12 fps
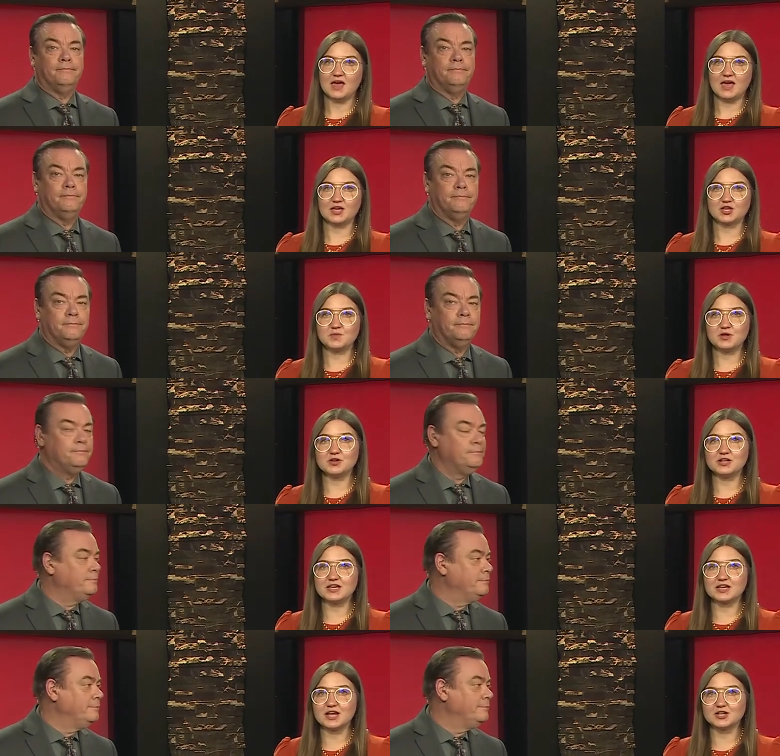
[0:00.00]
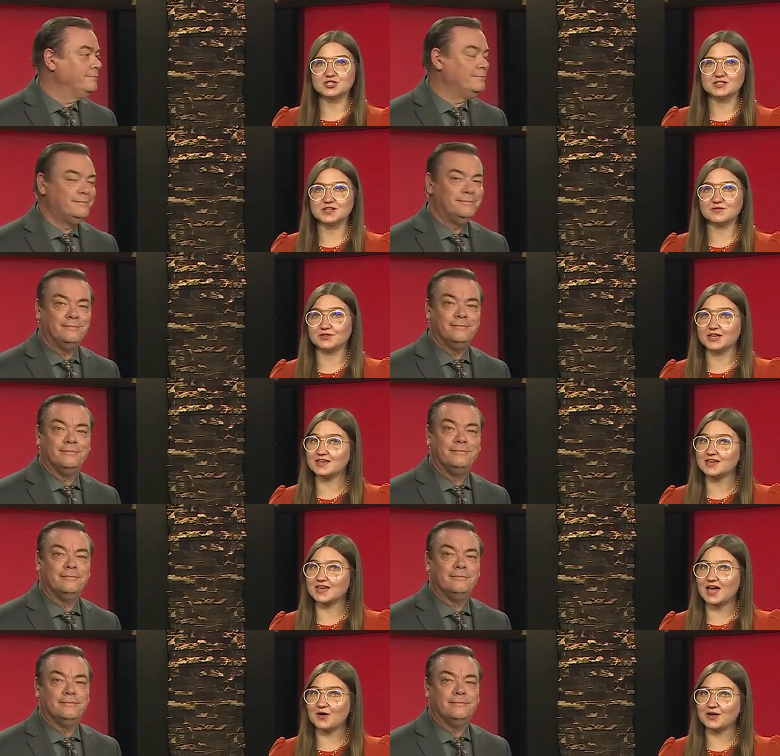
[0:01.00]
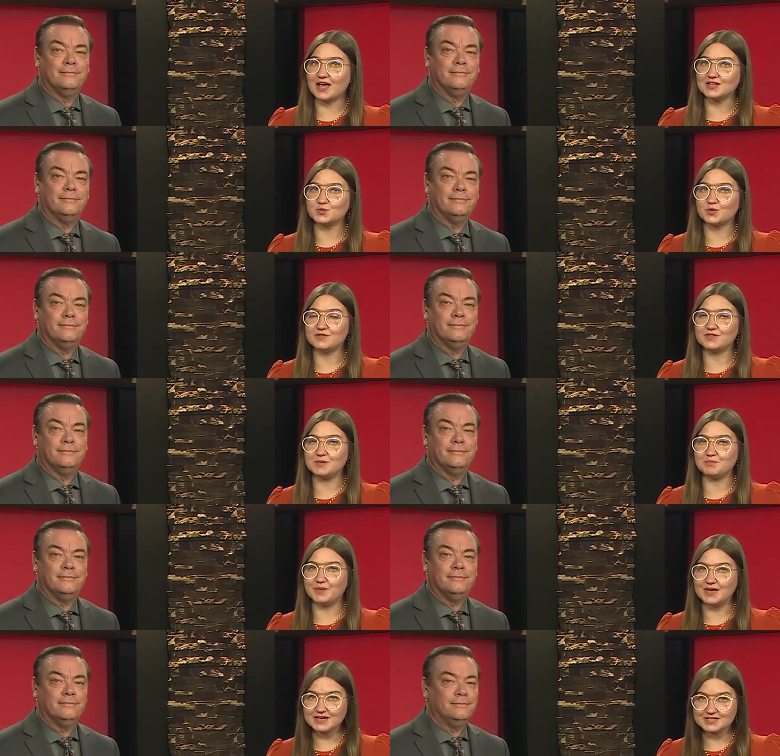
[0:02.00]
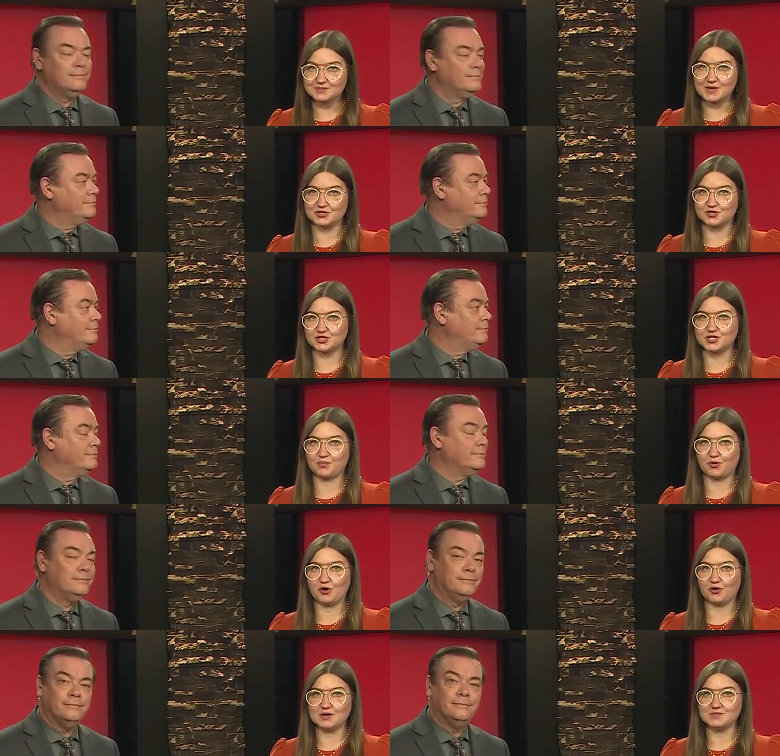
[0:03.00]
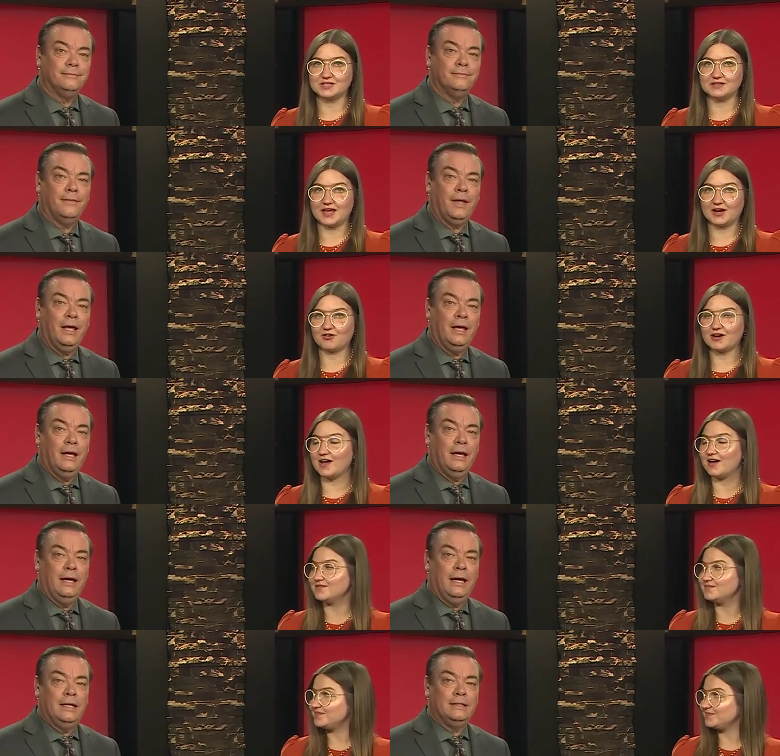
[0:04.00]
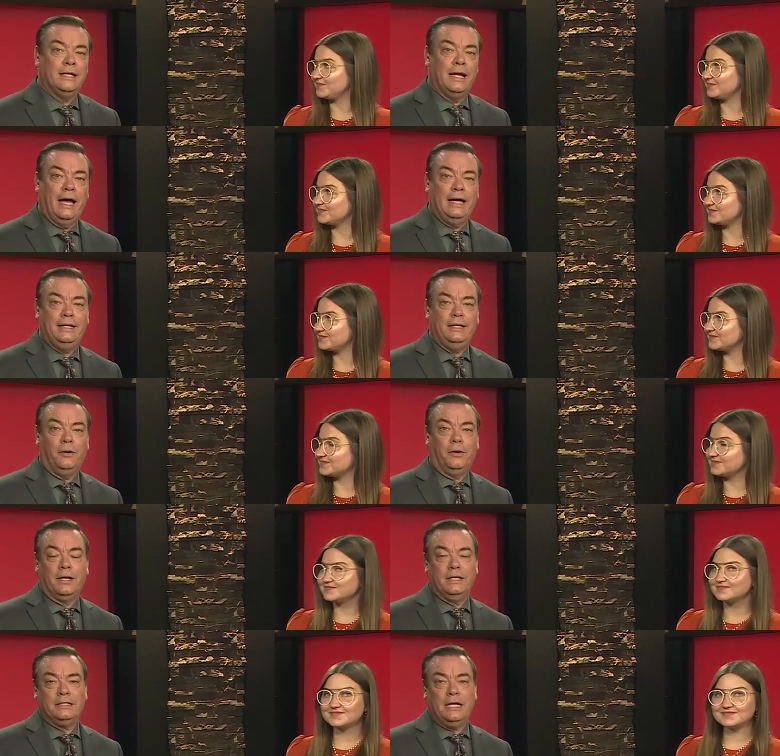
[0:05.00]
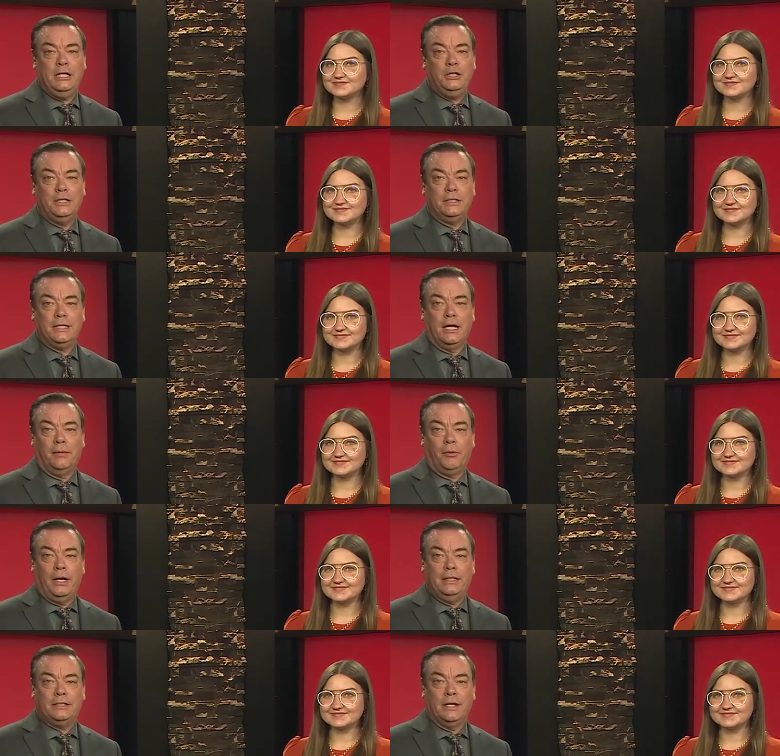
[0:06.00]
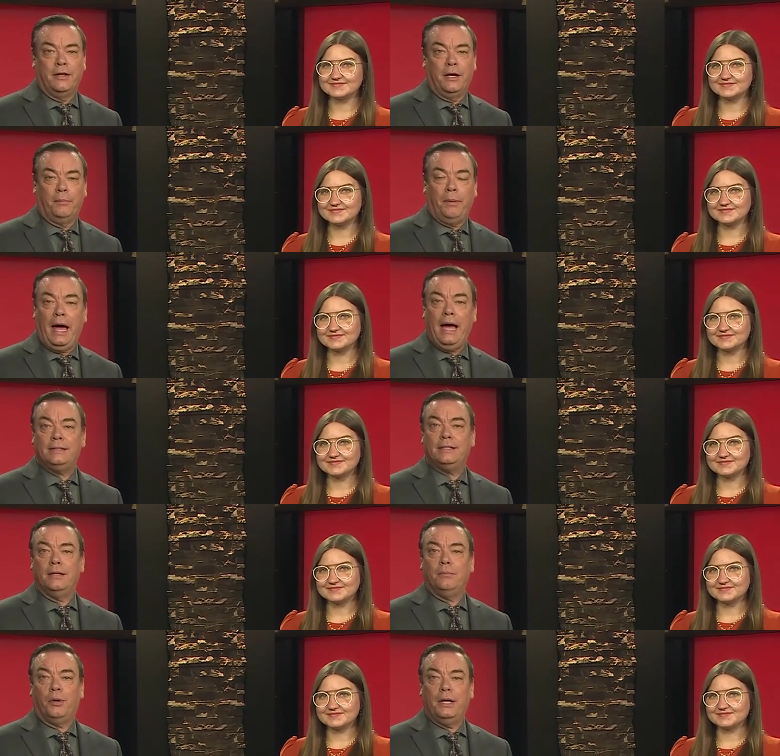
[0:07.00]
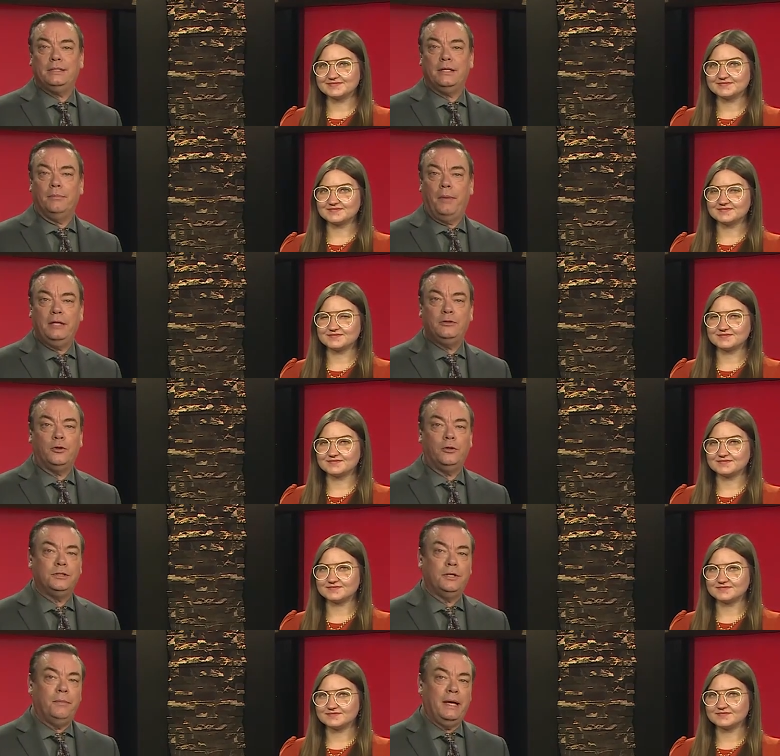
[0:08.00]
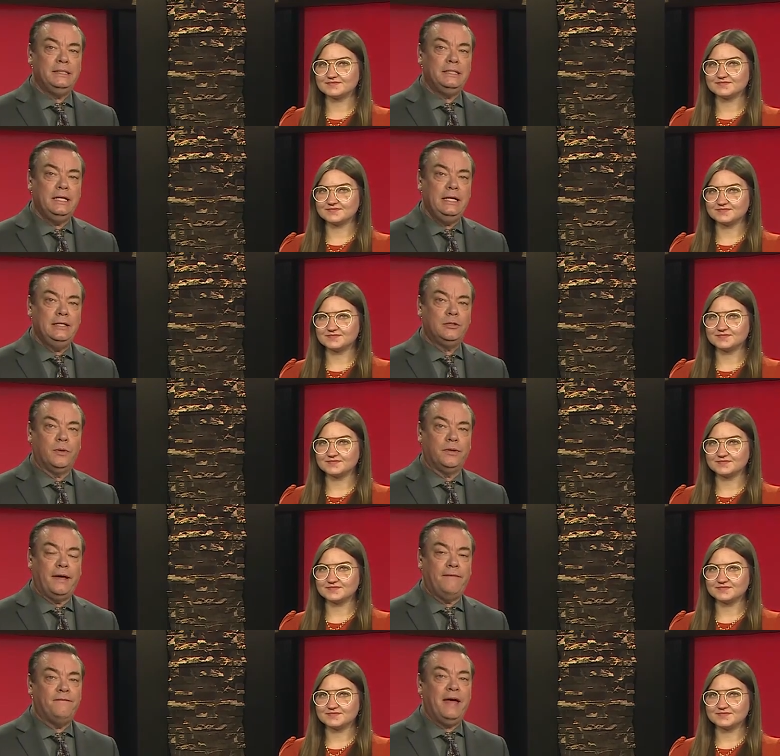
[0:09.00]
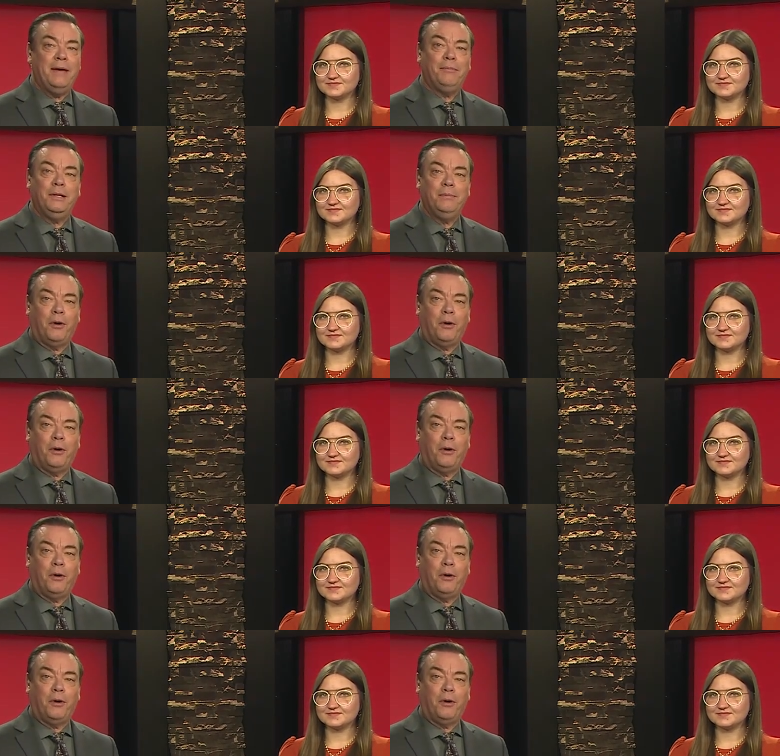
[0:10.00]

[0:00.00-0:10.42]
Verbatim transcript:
Speaker 1: And Community Connections of Lincoln County has one of the biggest mentorship programs in the area.
Speaker 2: And tonight, the organization celebrates their past and present mentors and mentees with a family